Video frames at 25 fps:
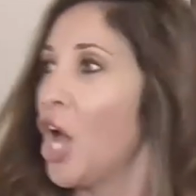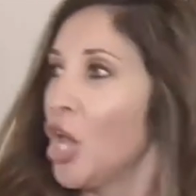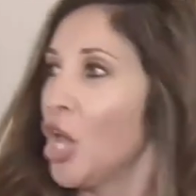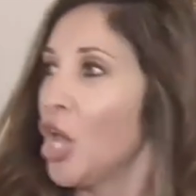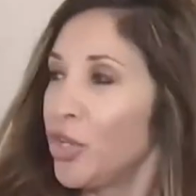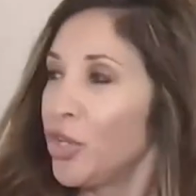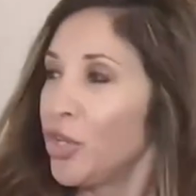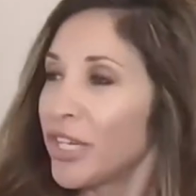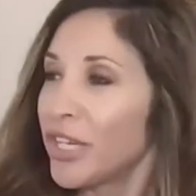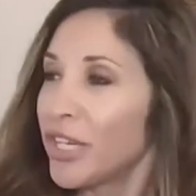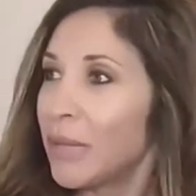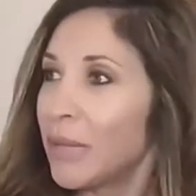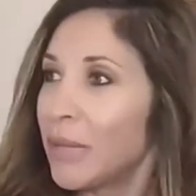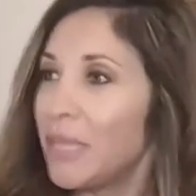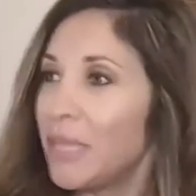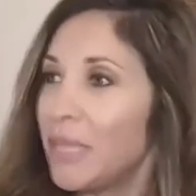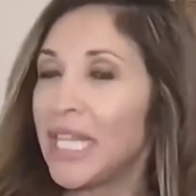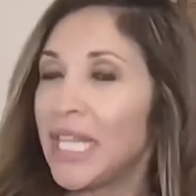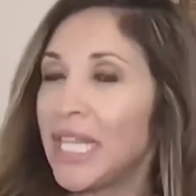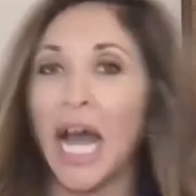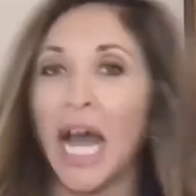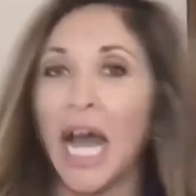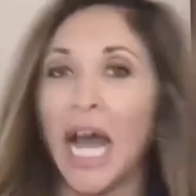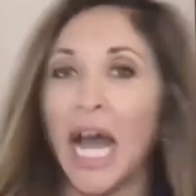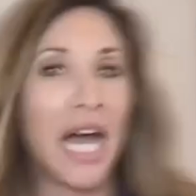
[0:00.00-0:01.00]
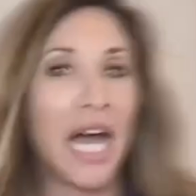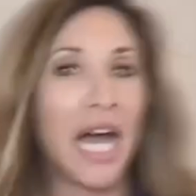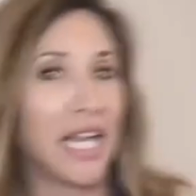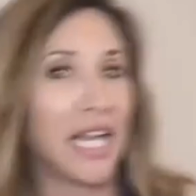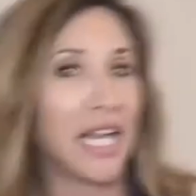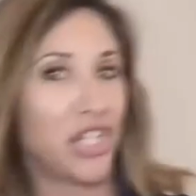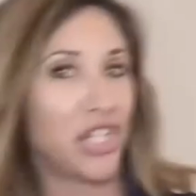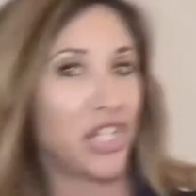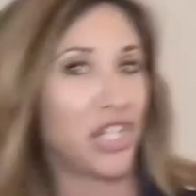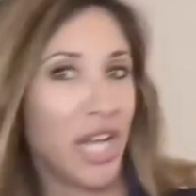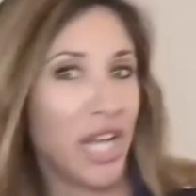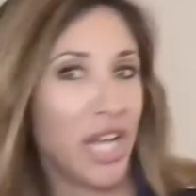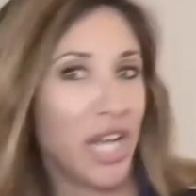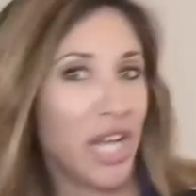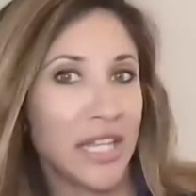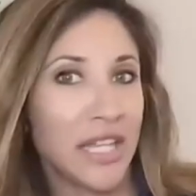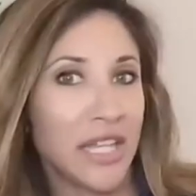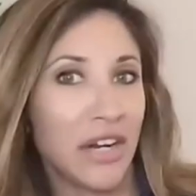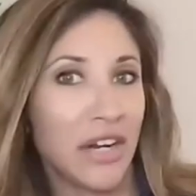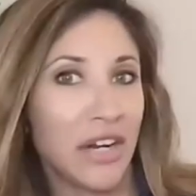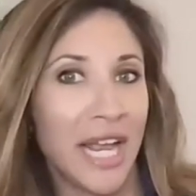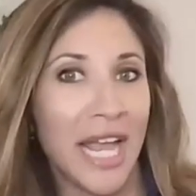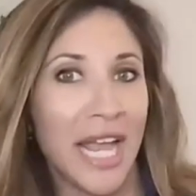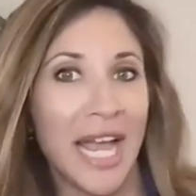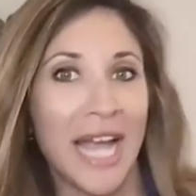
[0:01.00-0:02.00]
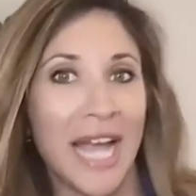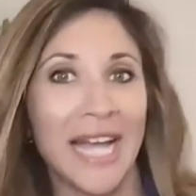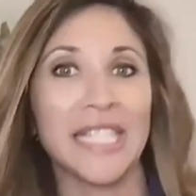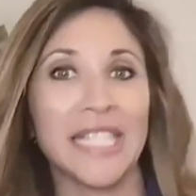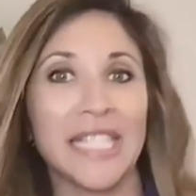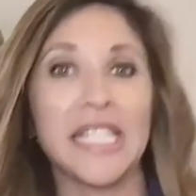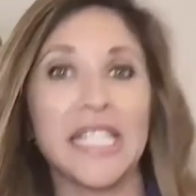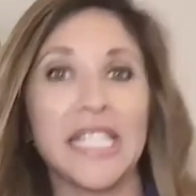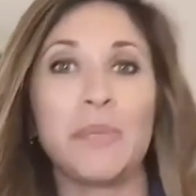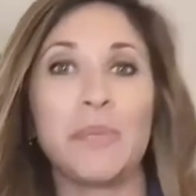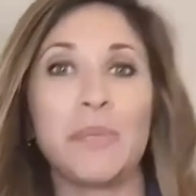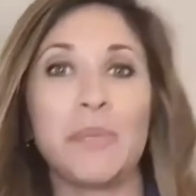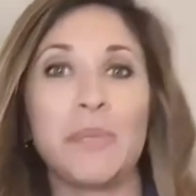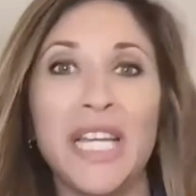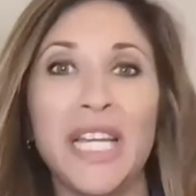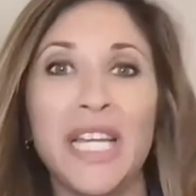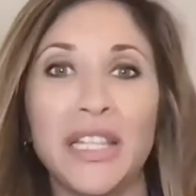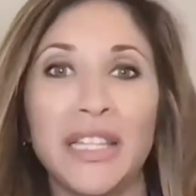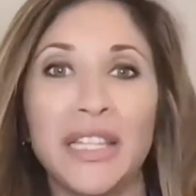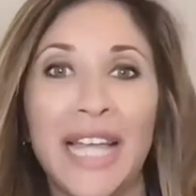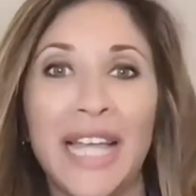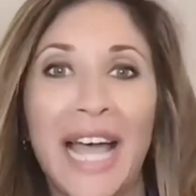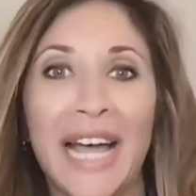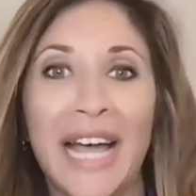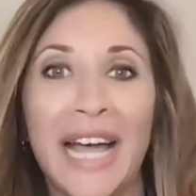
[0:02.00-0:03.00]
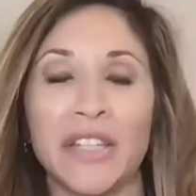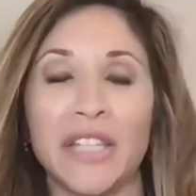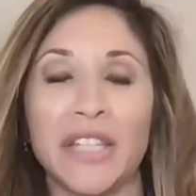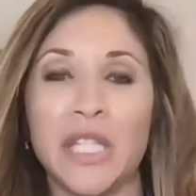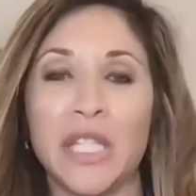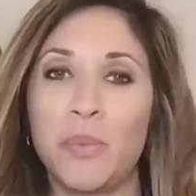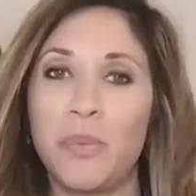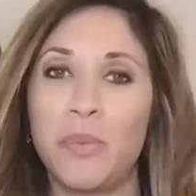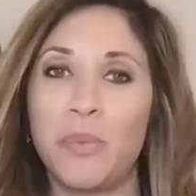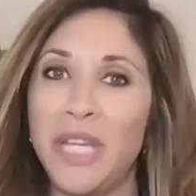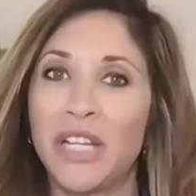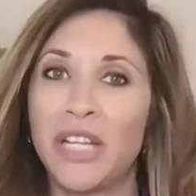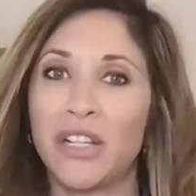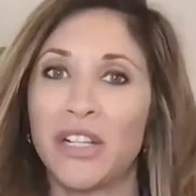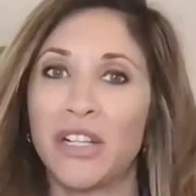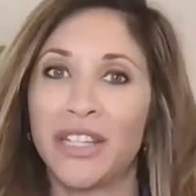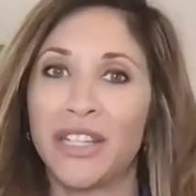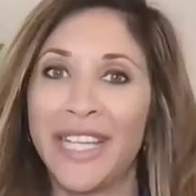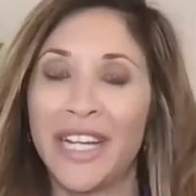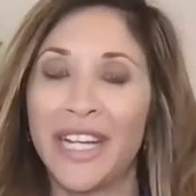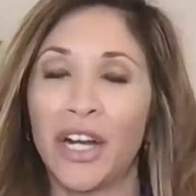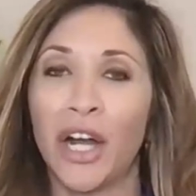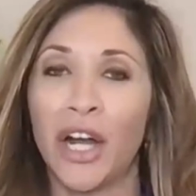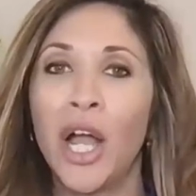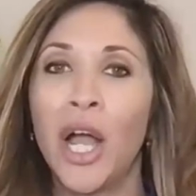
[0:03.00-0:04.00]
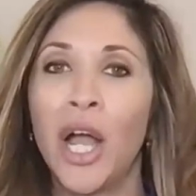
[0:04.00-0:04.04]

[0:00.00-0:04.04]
look them in the eye, shake their hands, speak loud, speak clear,